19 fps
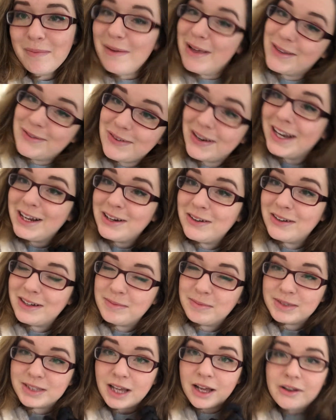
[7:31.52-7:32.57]
It's really annoying
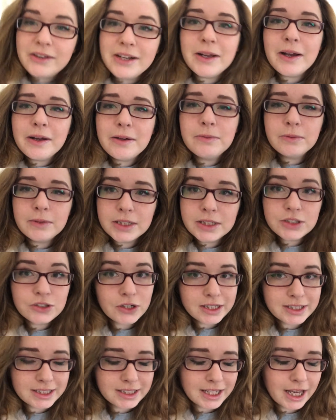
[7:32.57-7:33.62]
because I only own one
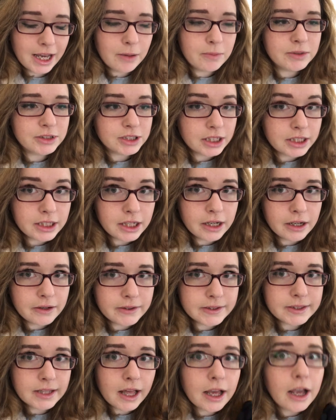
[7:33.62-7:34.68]
dressing gown, which I know
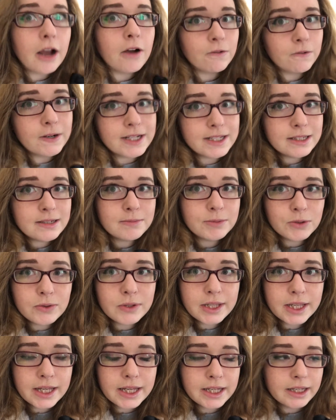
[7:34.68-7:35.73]
is like a reasonable
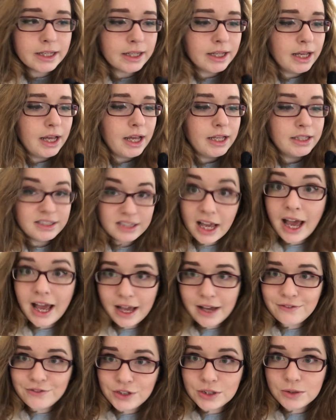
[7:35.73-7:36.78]
thing to
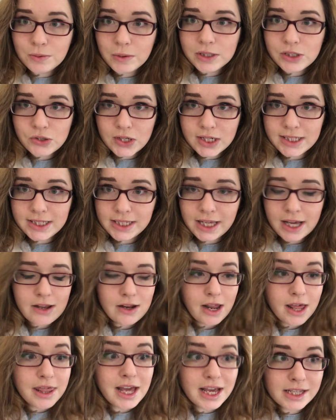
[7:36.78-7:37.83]
have, just one dressing gown.
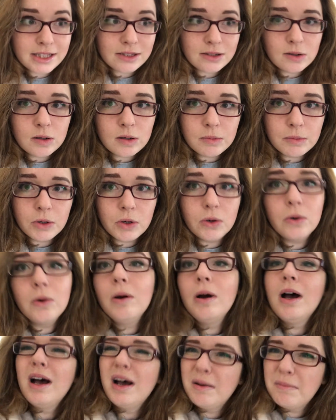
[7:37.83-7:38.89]
Like, that is normal.
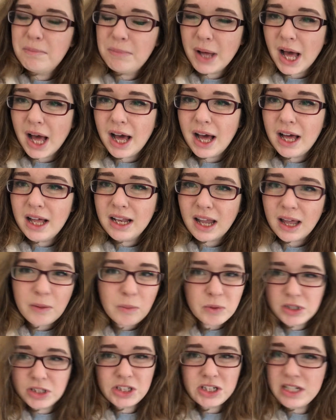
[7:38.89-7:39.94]
But like,
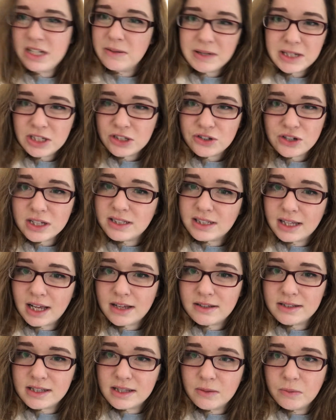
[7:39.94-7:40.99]
what do you do when your dressing
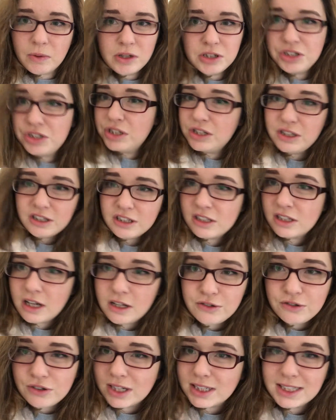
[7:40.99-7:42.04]
gown's in the wash? Do you just
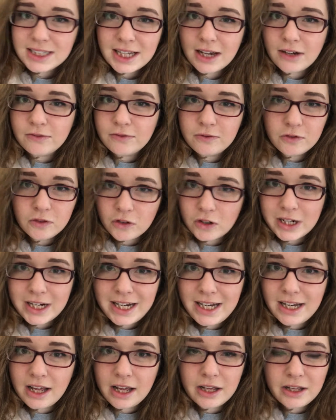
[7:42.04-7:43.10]
go dressing gown
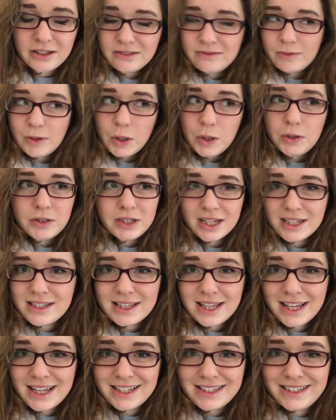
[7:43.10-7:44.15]
free? Like, who does
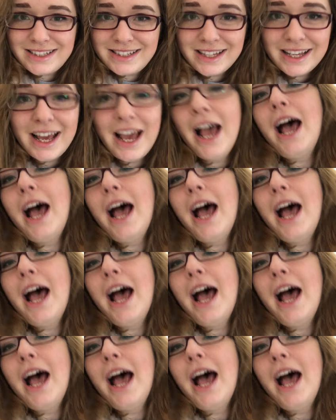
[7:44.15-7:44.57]
this?